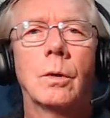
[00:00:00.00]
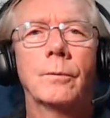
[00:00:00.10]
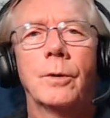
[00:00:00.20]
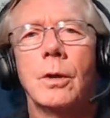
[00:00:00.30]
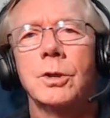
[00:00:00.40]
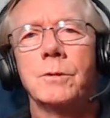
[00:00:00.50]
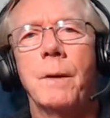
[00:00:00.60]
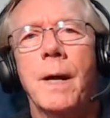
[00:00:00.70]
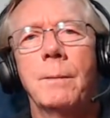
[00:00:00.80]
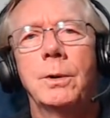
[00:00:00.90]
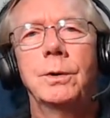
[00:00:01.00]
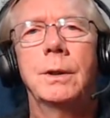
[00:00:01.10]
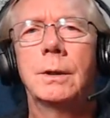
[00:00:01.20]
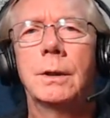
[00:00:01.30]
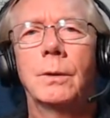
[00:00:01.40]
if they are spam and you
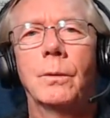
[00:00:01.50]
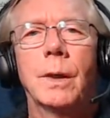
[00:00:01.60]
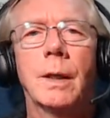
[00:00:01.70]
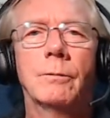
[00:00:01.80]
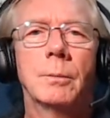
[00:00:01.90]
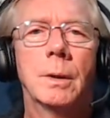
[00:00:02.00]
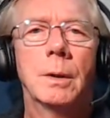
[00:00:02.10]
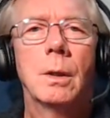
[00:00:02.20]
need to get rid of them.